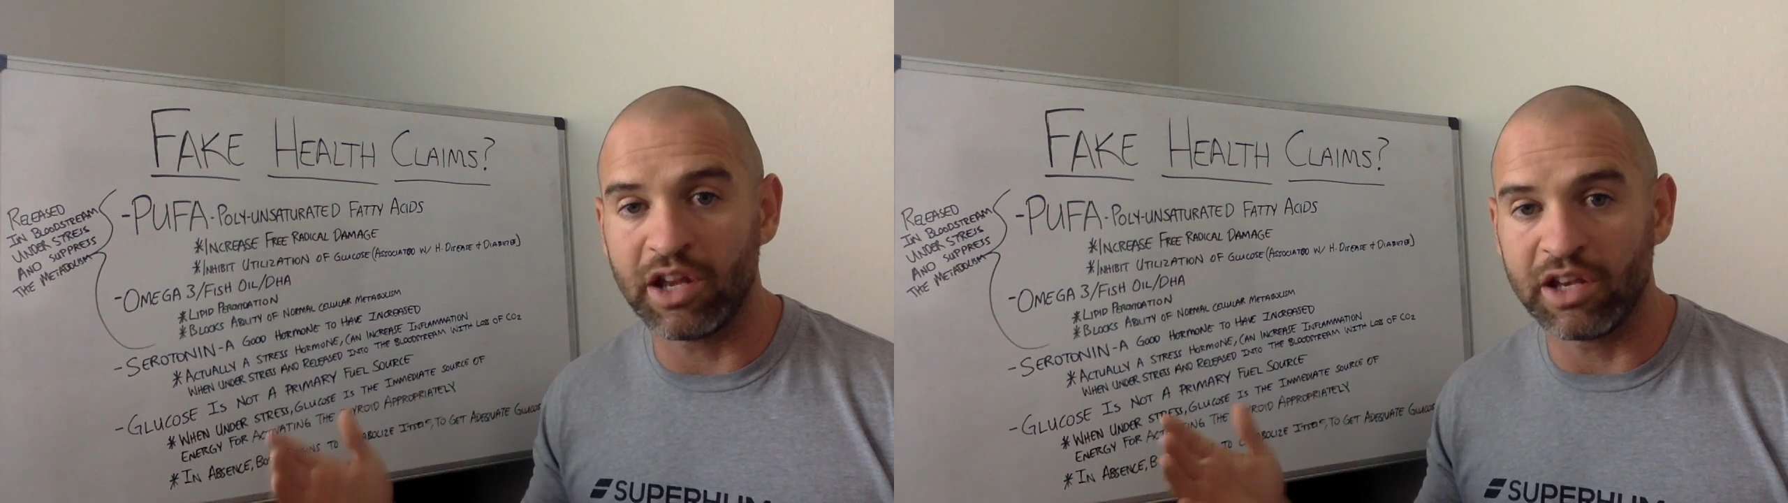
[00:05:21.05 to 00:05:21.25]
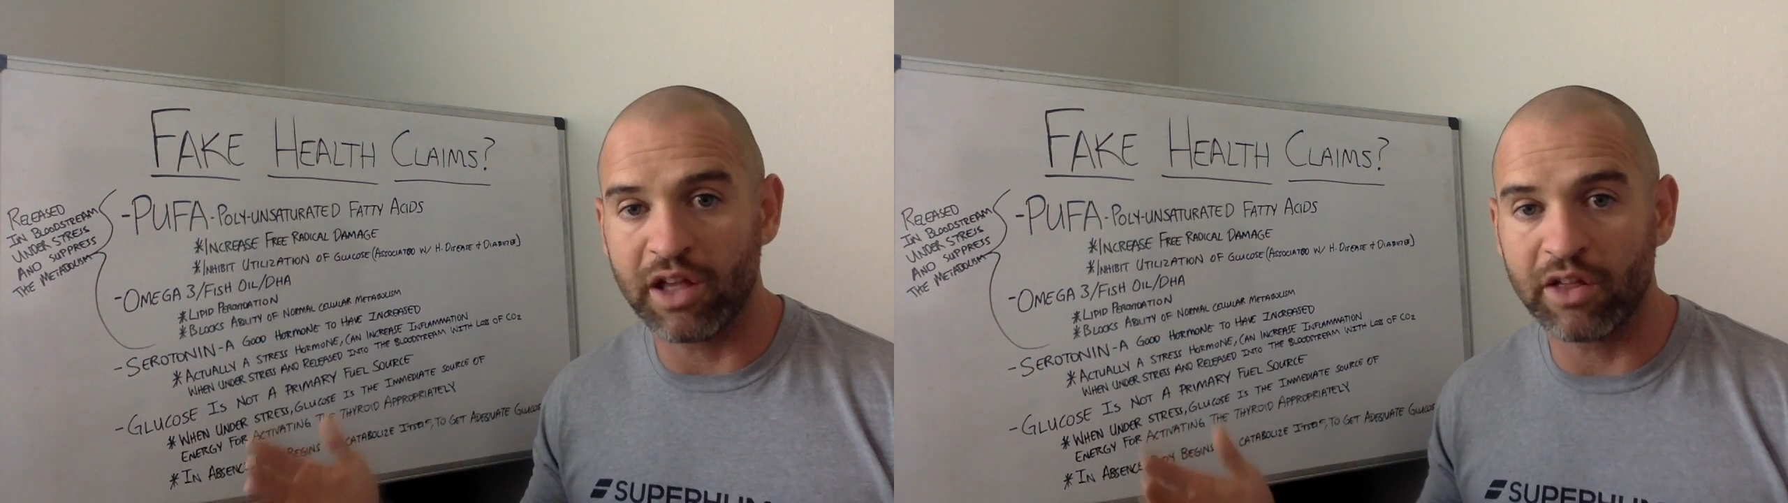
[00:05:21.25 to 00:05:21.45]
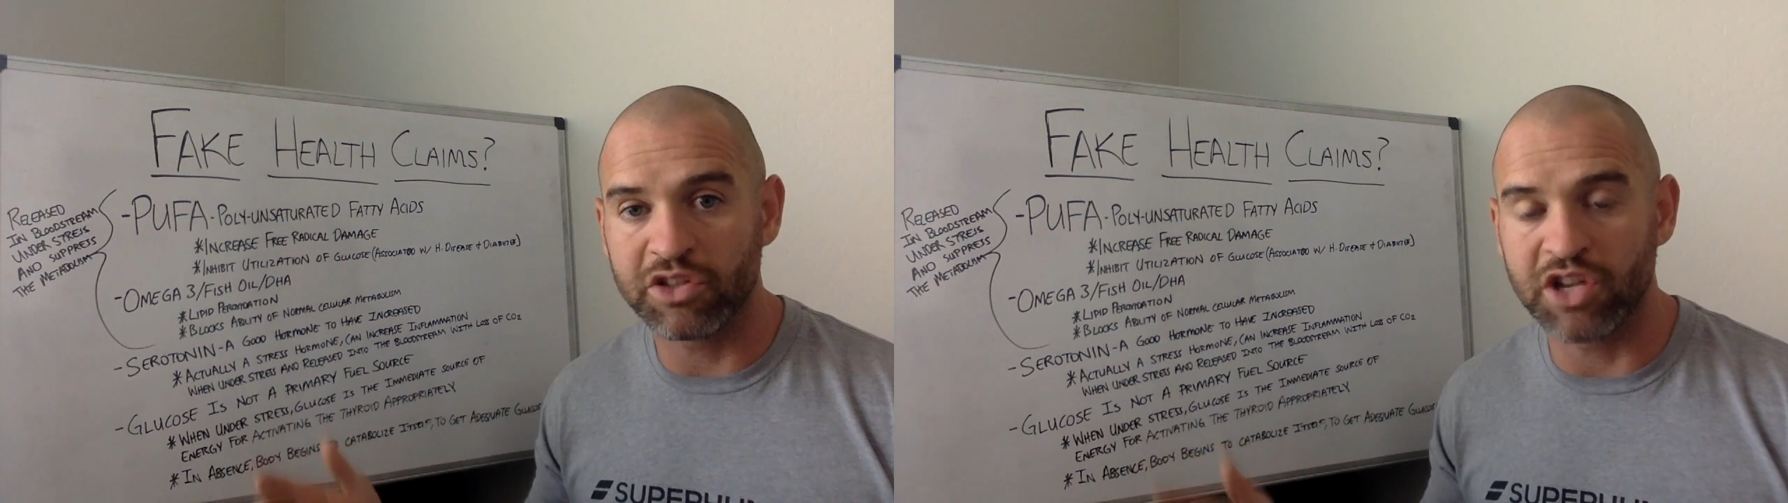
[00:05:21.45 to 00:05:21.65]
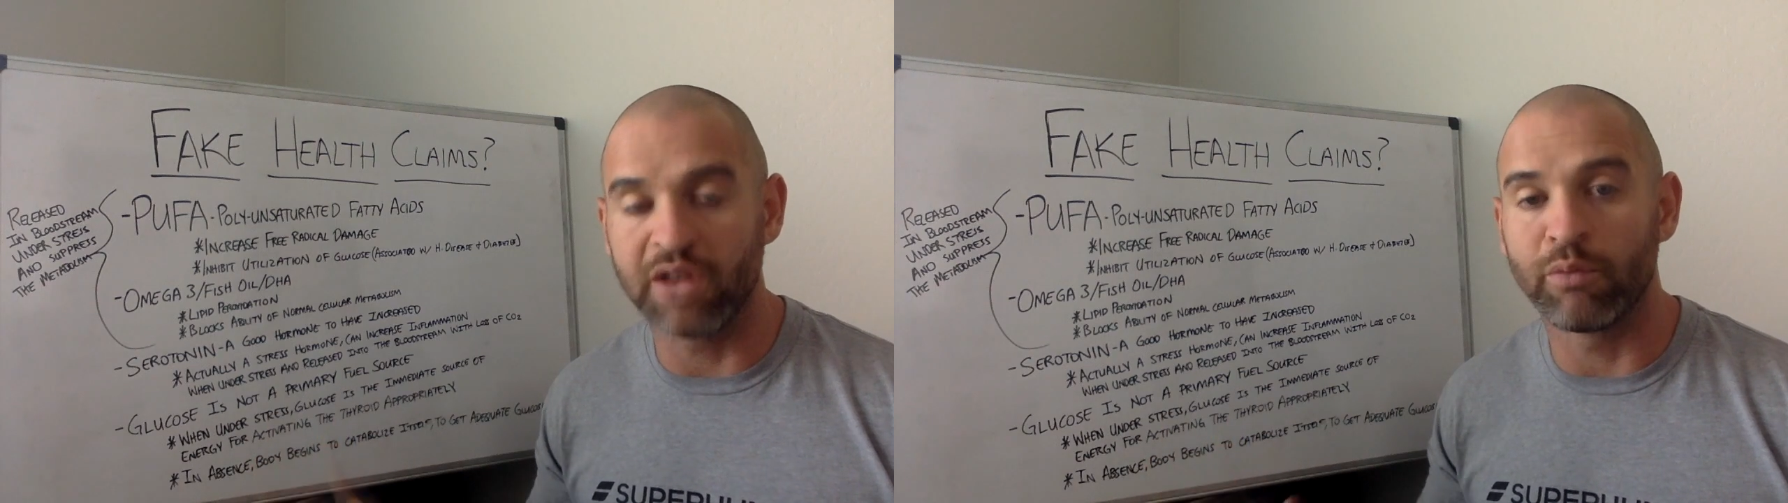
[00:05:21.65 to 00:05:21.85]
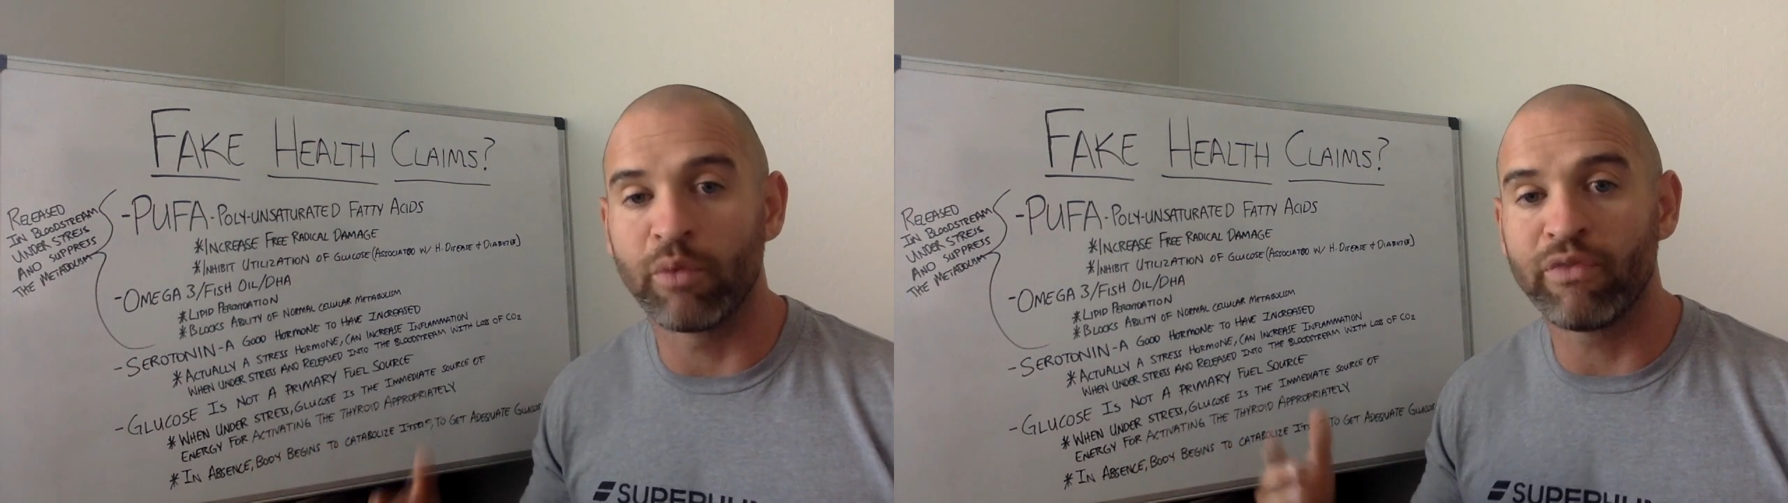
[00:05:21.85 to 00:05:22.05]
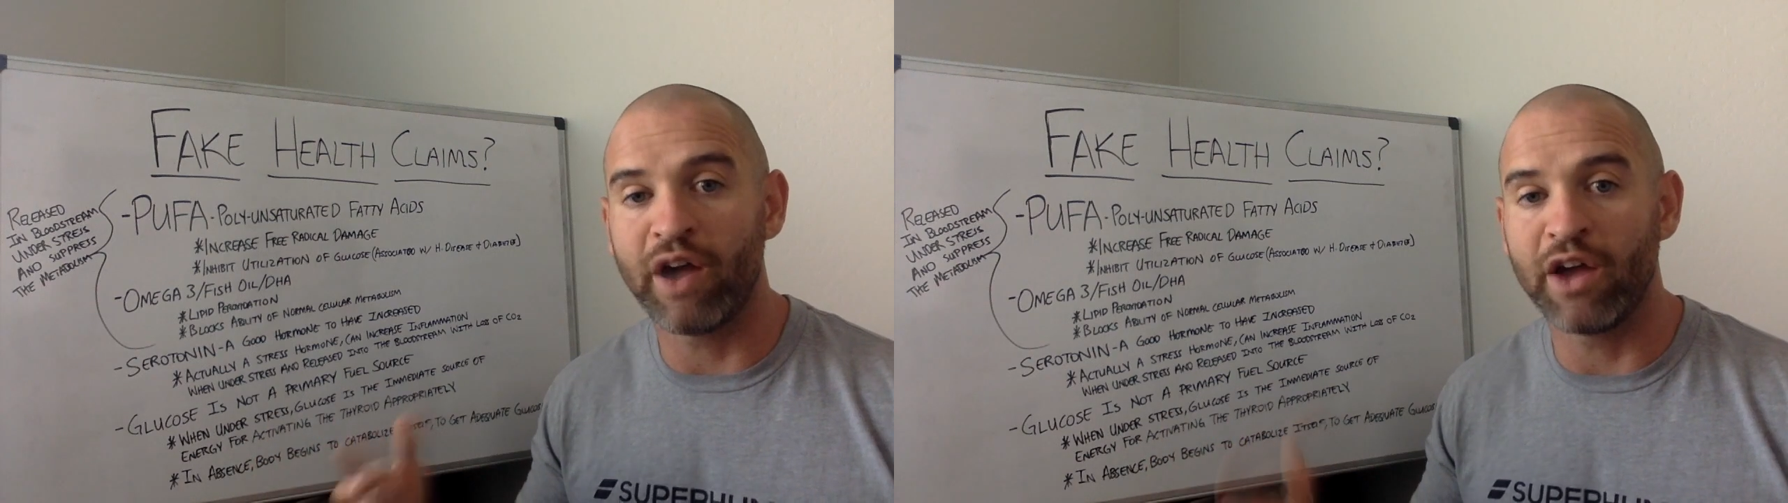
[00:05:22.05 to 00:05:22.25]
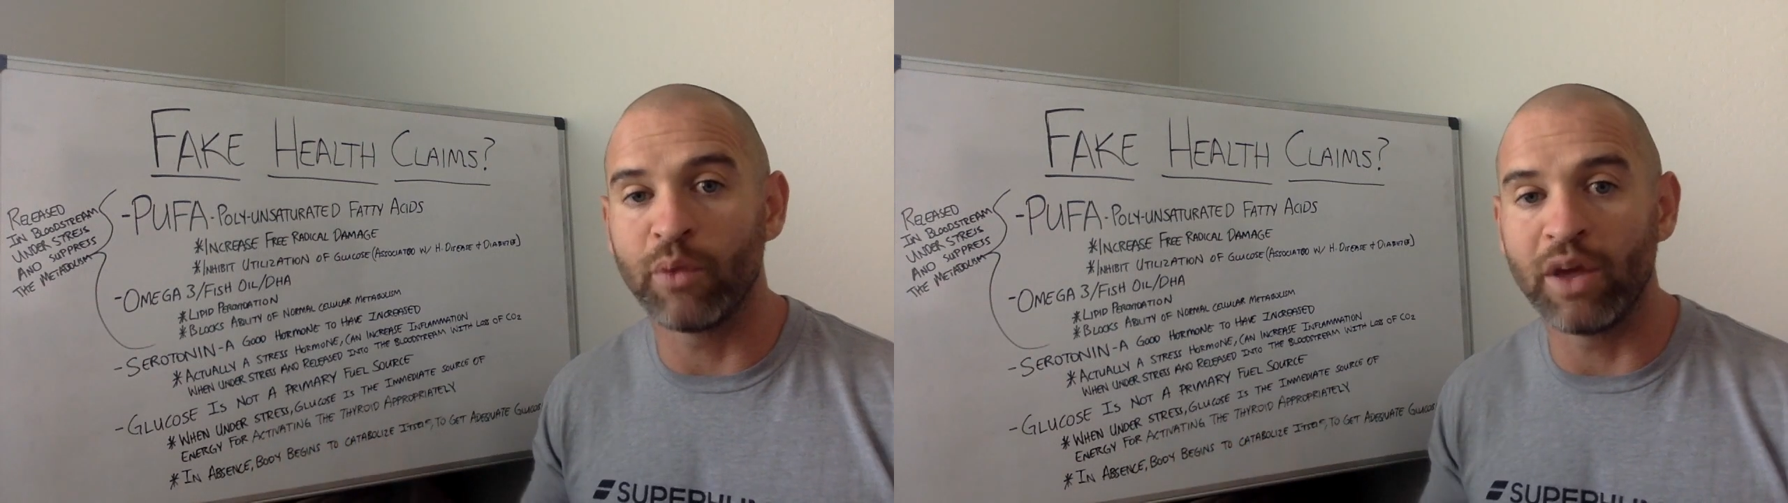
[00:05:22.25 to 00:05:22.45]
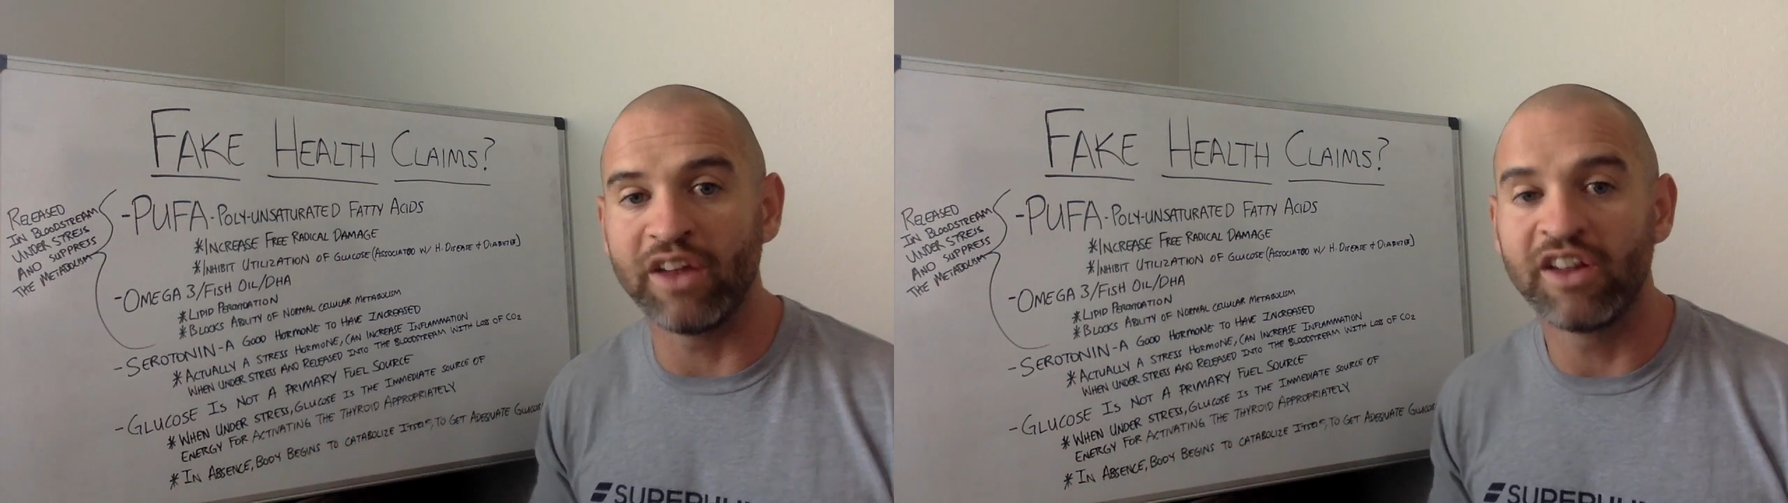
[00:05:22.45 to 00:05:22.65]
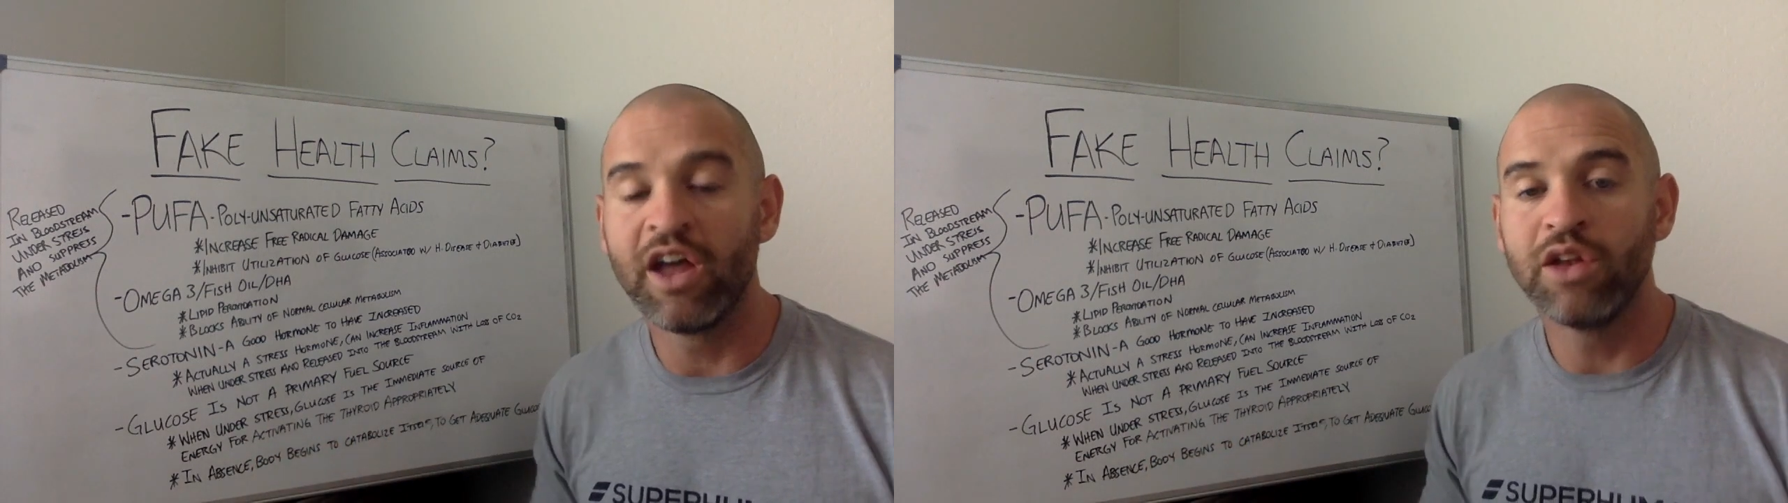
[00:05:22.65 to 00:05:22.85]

intelligent and will find ways